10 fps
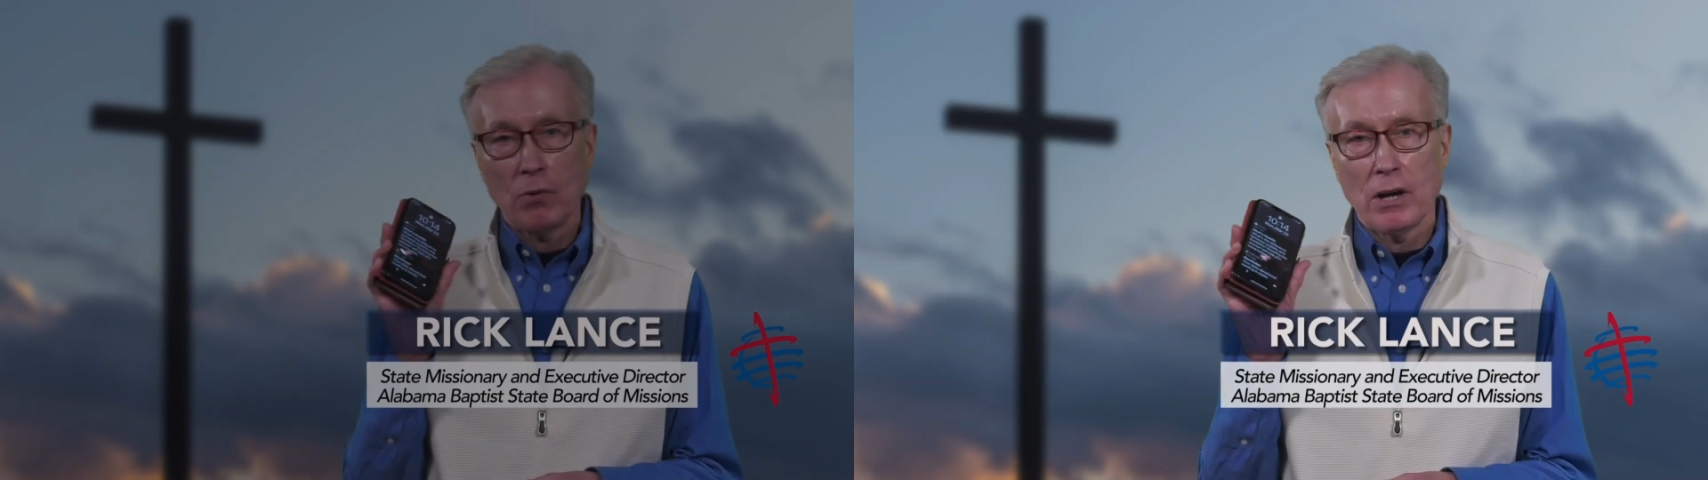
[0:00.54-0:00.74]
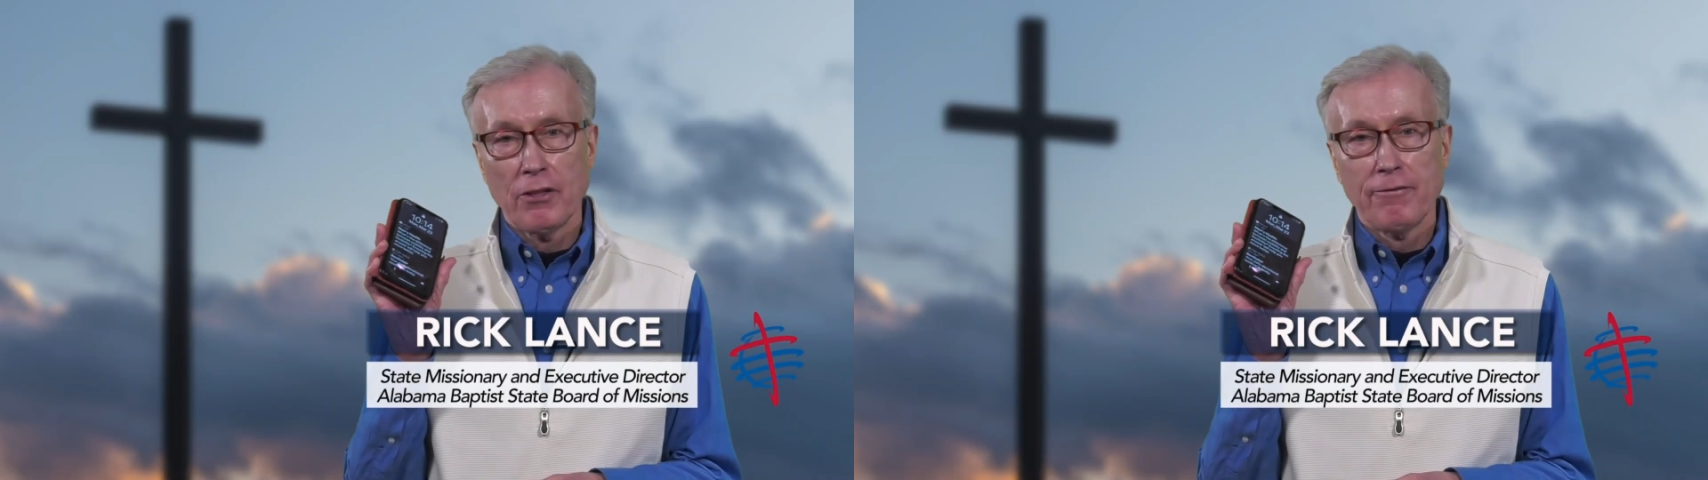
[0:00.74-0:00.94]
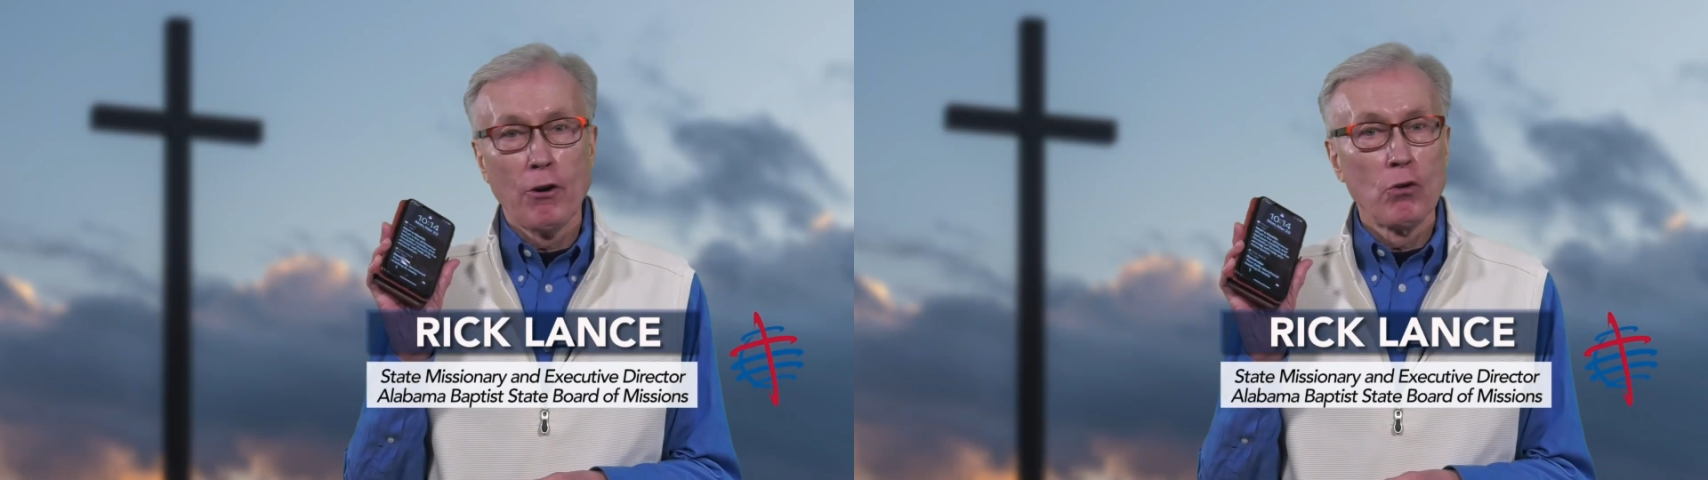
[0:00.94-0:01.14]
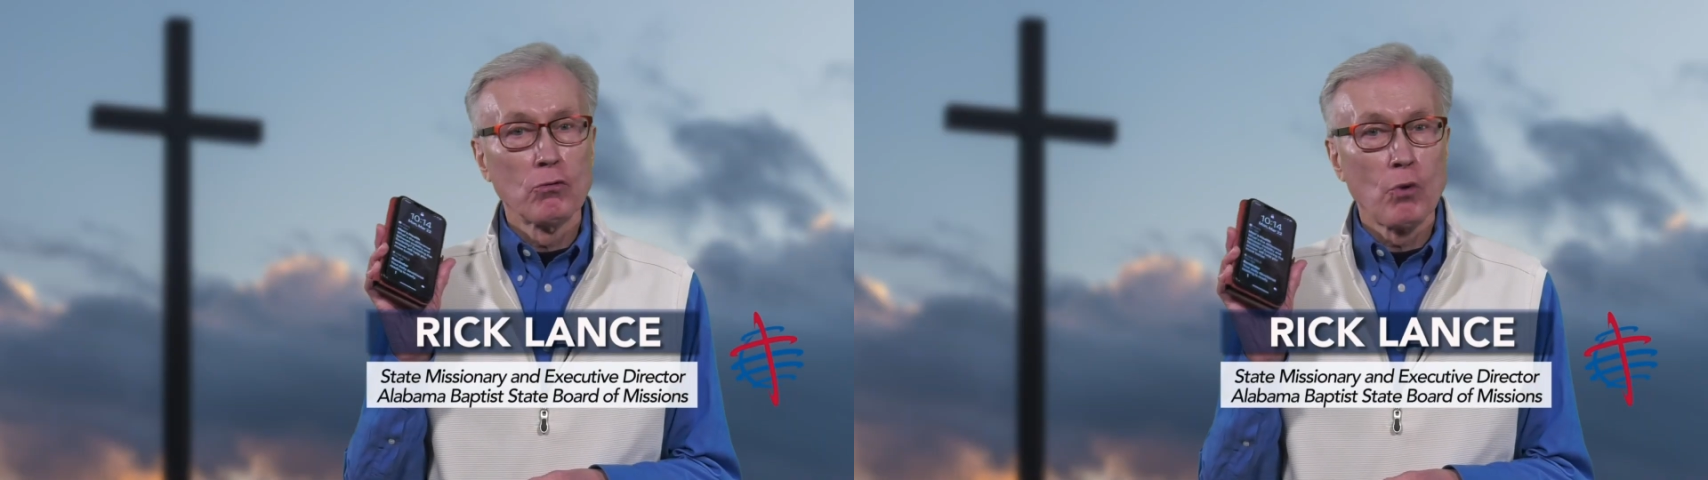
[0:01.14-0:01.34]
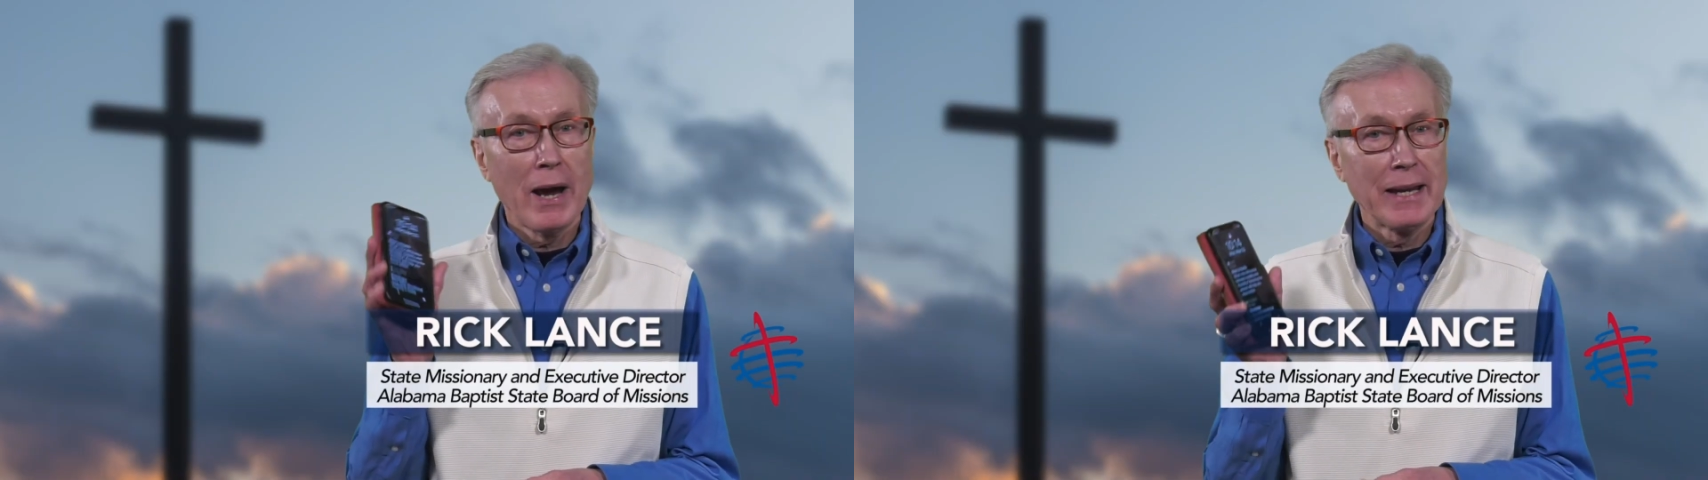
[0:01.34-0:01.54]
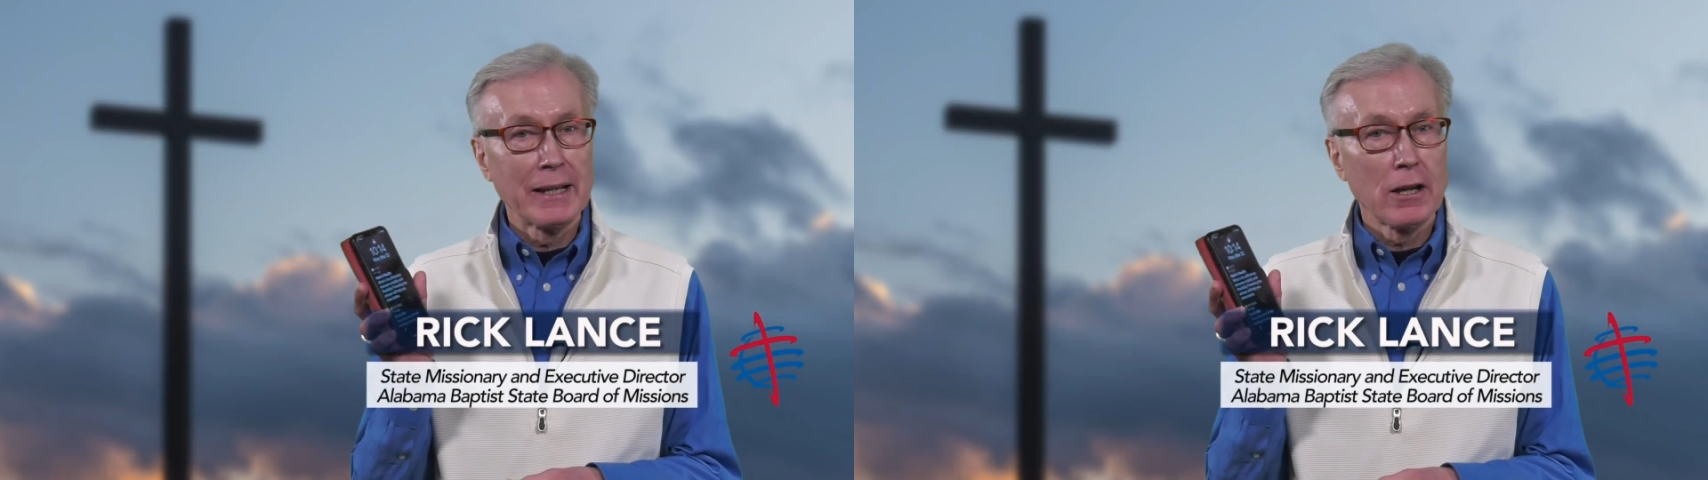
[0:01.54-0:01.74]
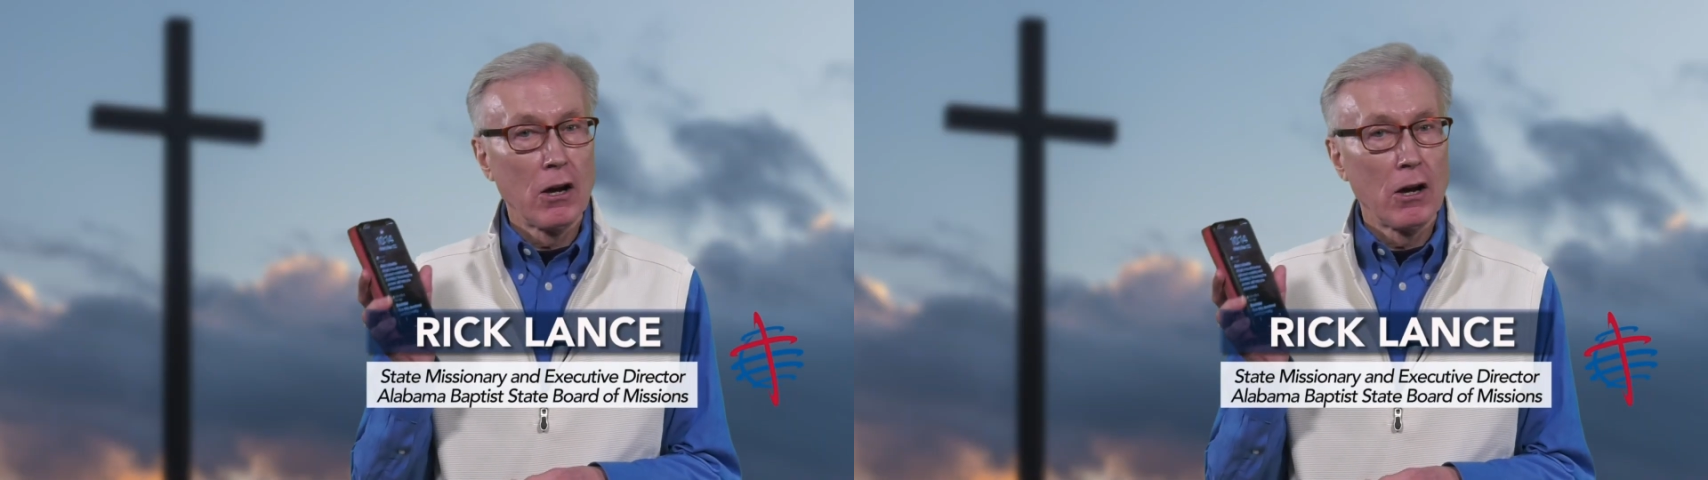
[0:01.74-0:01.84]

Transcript: Well, the phone rang